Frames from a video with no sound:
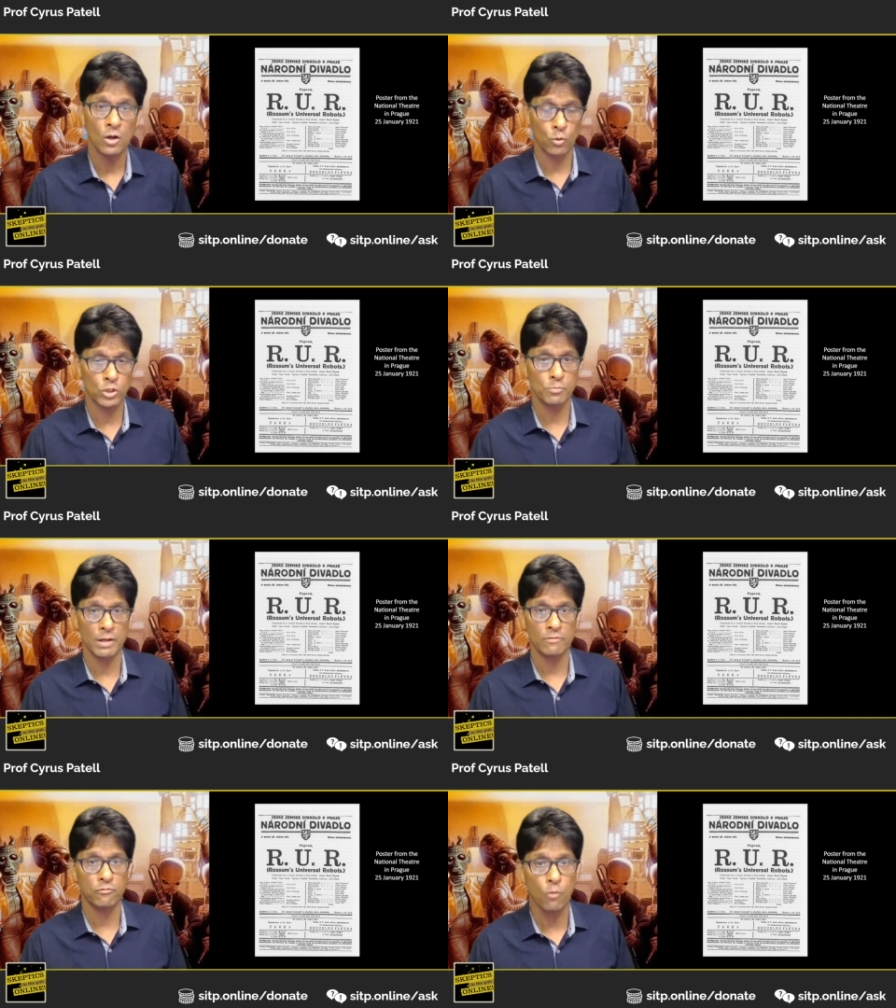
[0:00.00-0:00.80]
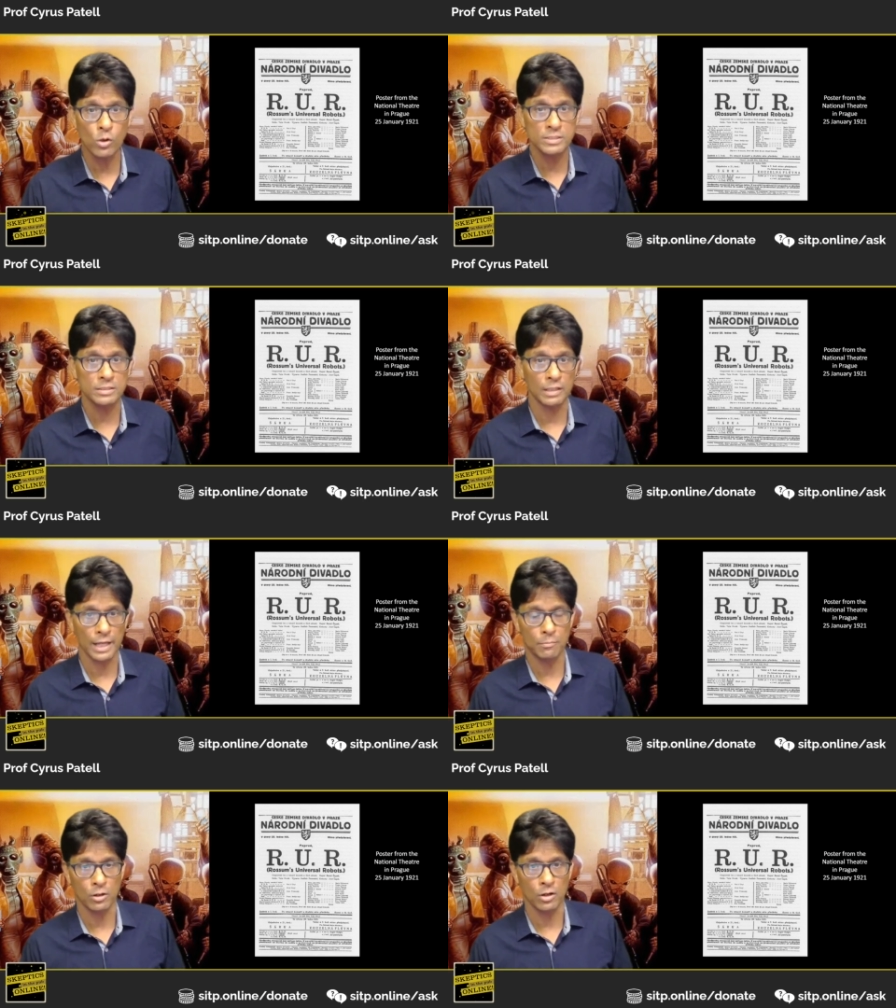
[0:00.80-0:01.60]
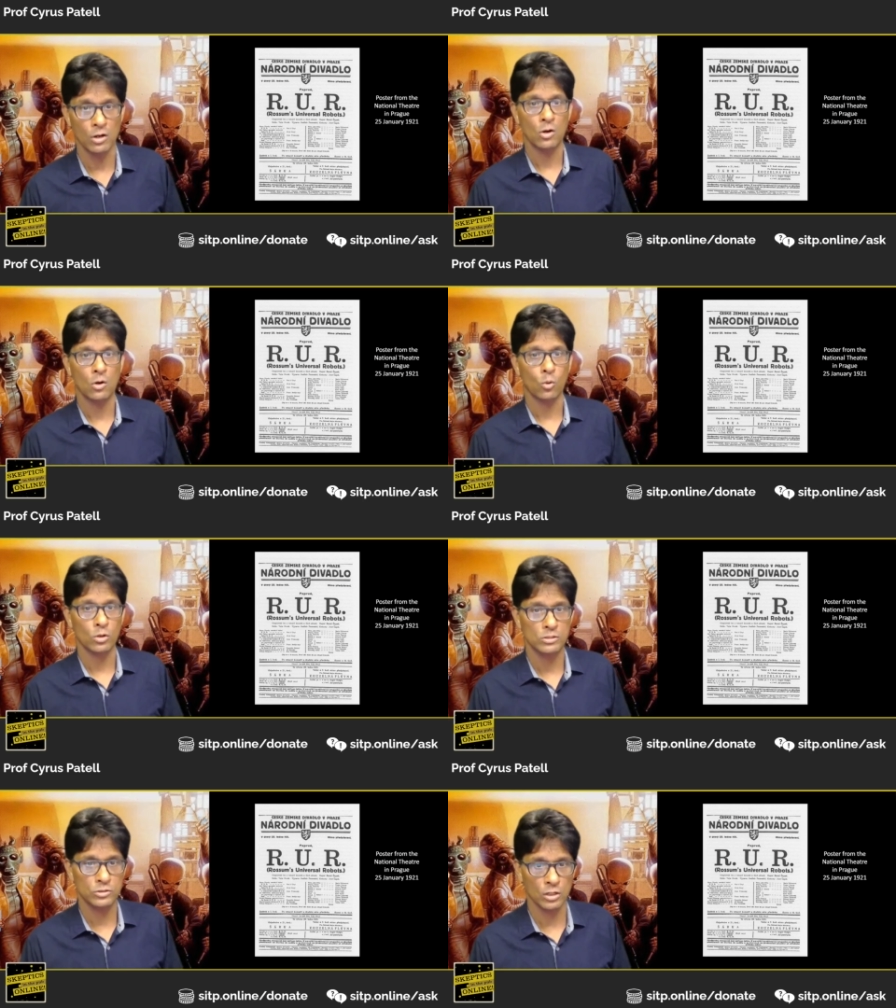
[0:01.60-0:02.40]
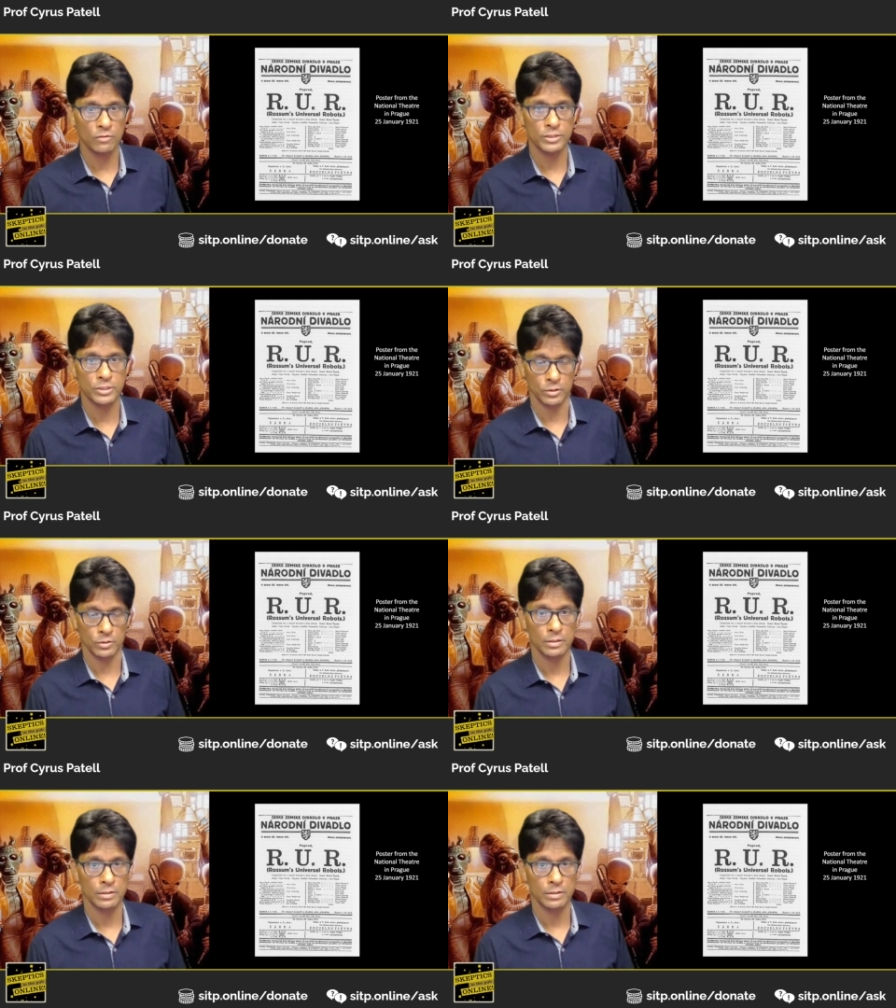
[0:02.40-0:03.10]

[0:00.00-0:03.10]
which meant forced labor or servitude.